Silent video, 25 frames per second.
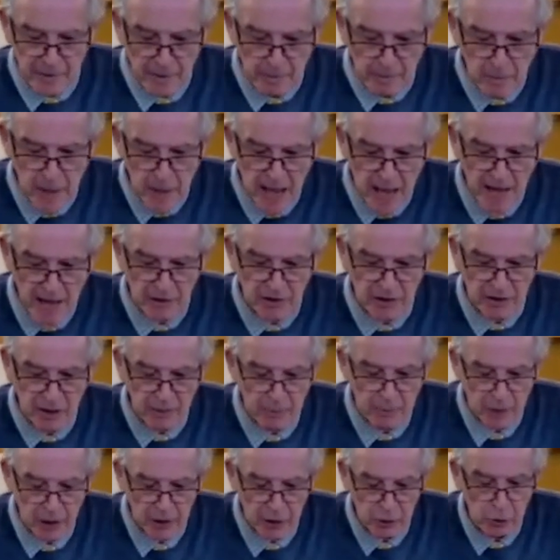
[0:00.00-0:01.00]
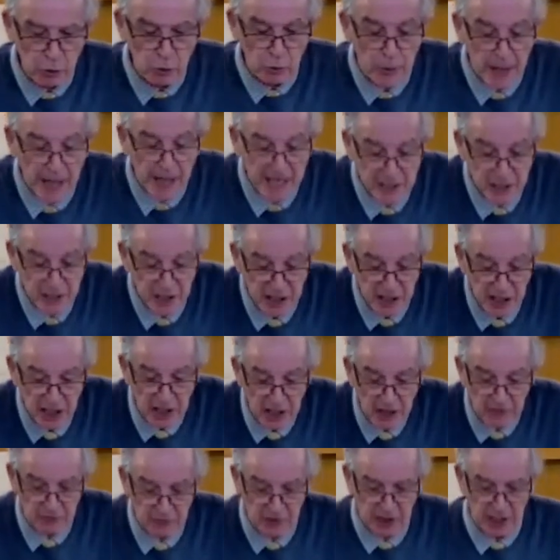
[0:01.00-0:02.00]
Mary, the mother who bears the King
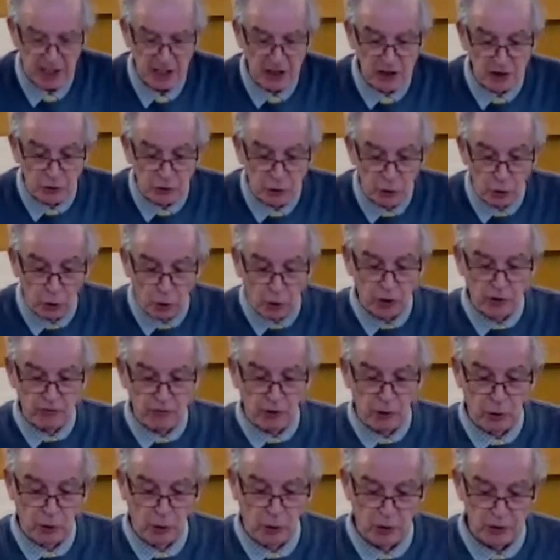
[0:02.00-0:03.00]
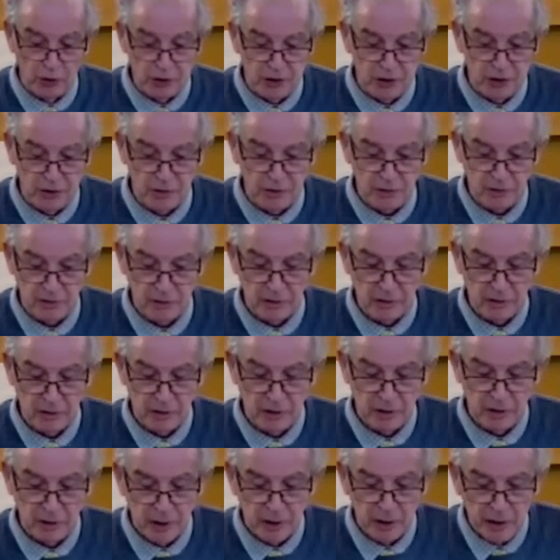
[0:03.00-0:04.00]
of Kings and Lord of Lords,
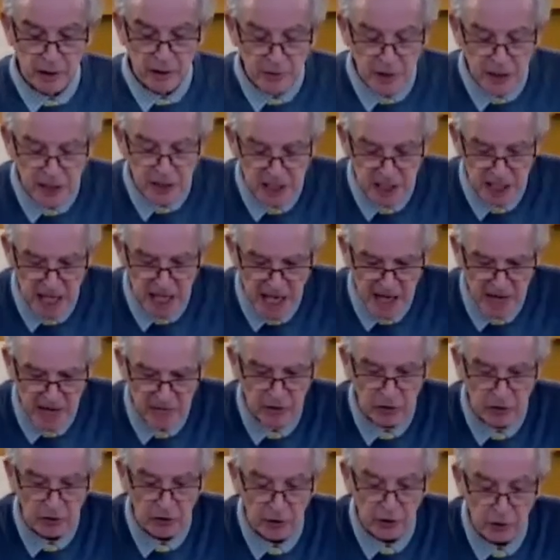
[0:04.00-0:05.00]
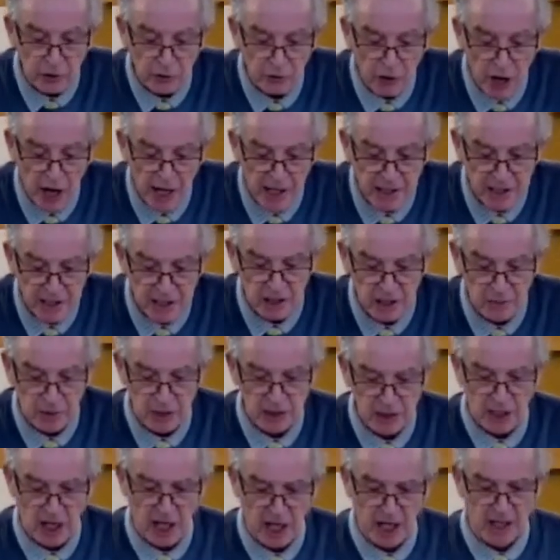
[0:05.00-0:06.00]
the Savior, the Christ, the
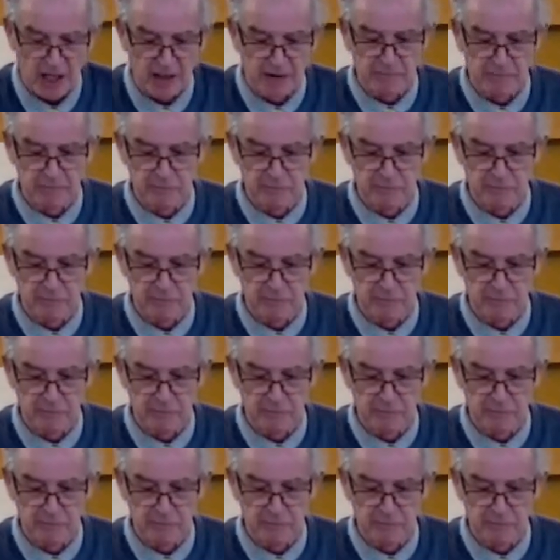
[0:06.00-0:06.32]
Messiah.